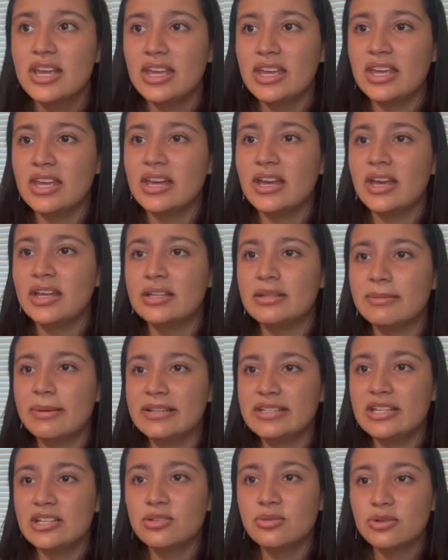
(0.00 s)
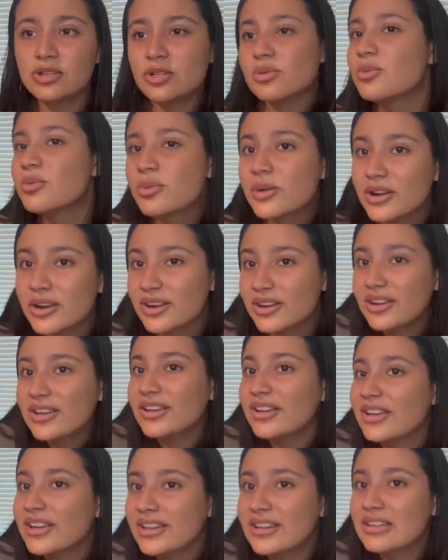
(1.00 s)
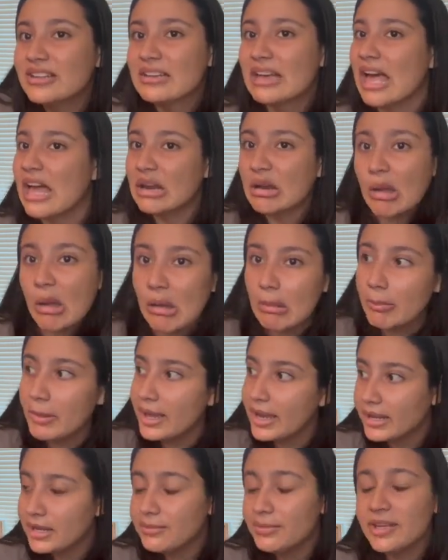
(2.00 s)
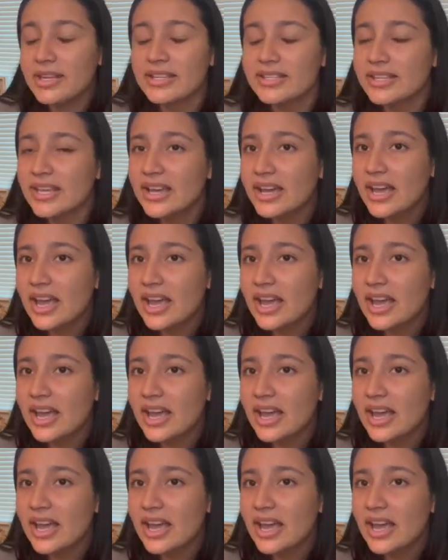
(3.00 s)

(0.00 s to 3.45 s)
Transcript: and my test scores weren't good at all by any means.